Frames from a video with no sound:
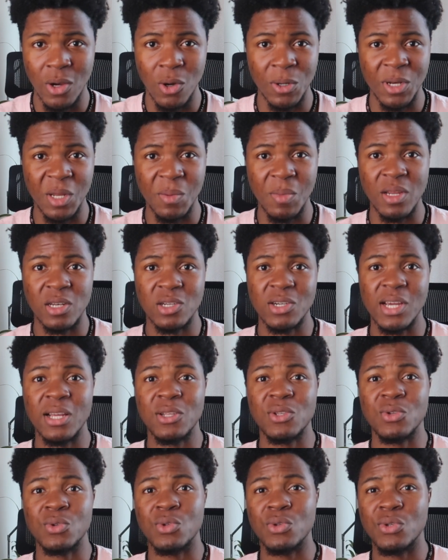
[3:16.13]
or they may try
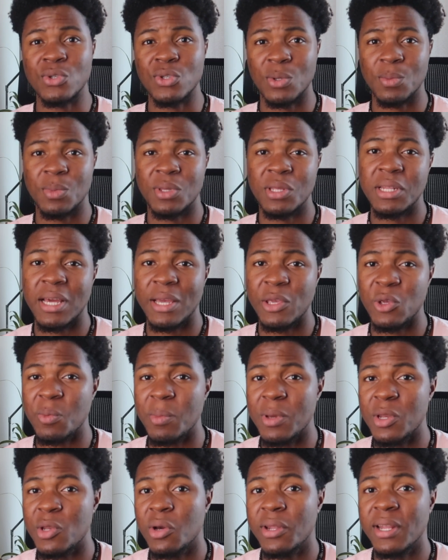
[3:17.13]
to do something that you
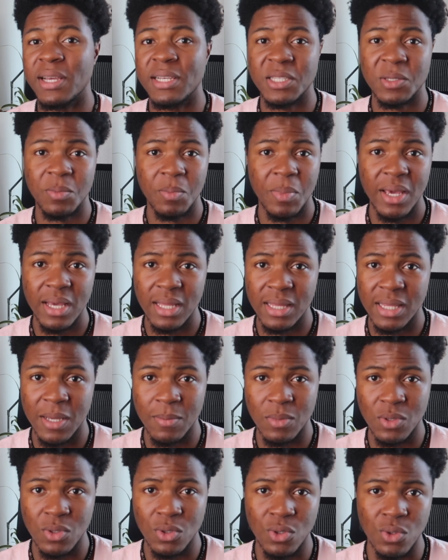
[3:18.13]
may not expect
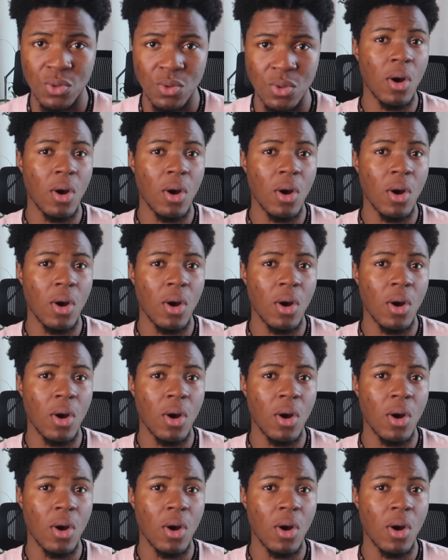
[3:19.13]
them to do,